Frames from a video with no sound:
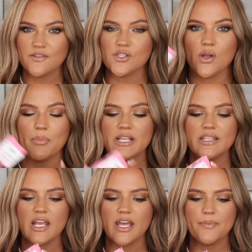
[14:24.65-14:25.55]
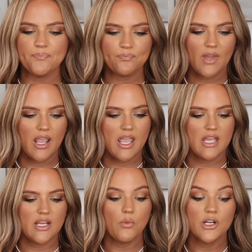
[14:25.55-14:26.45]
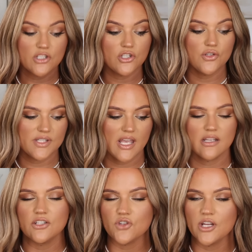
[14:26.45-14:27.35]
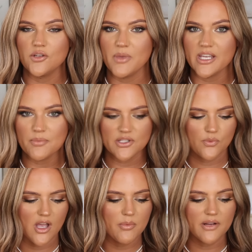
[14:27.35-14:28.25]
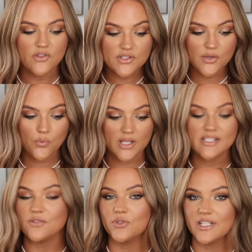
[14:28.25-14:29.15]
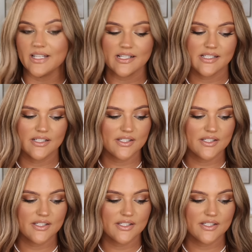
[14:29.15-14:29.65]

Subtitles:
So I picked that up and I wanted to use that in a trying new makeup as well, but I've used it once and really liked it.